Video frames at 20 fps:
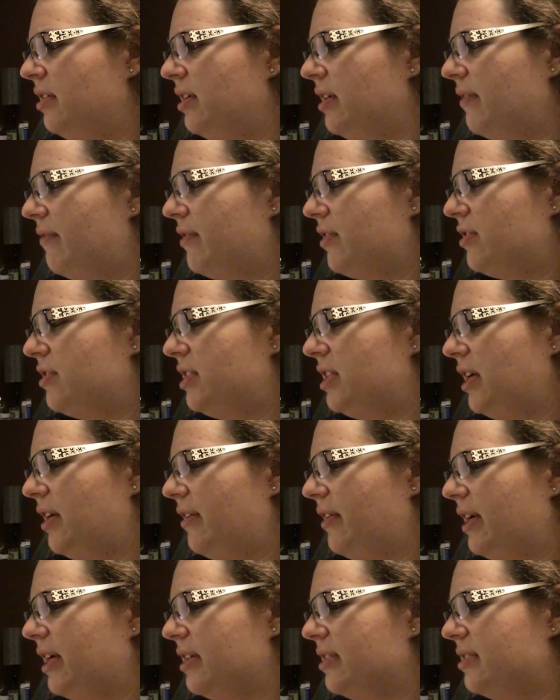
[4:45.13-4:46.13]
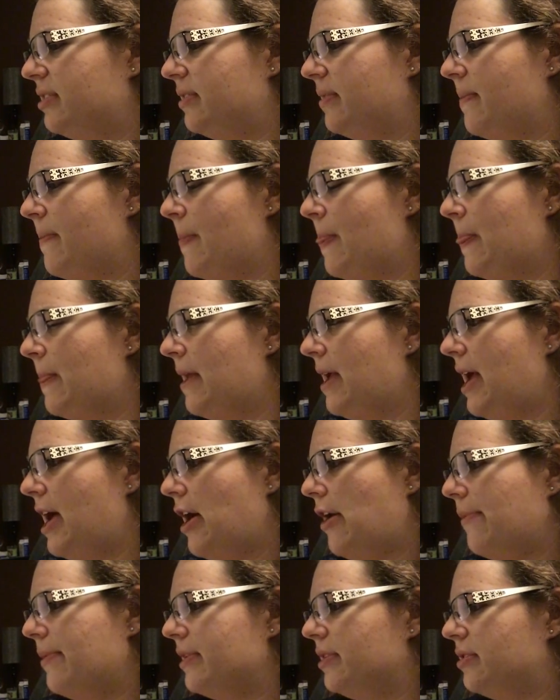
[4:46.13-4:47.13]
If you're serious.
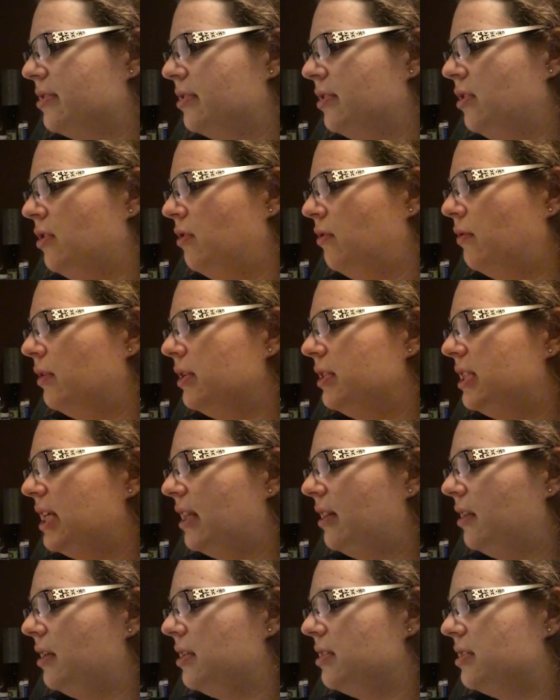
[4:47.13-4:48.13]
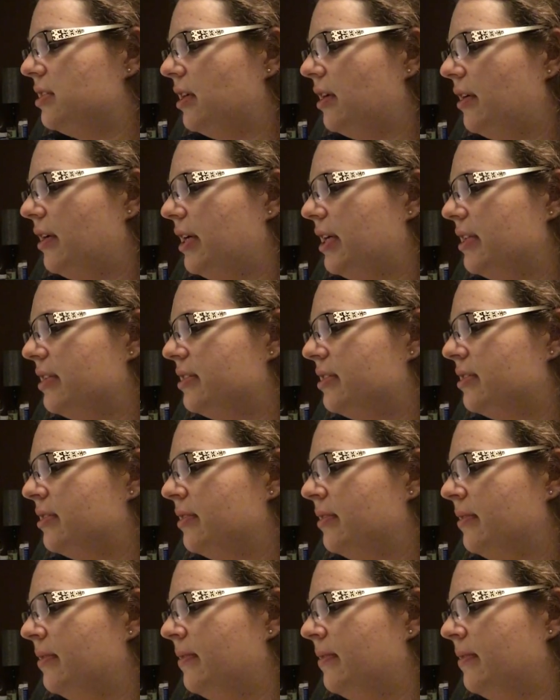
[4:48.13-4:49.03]
Albus, we're deadly serious.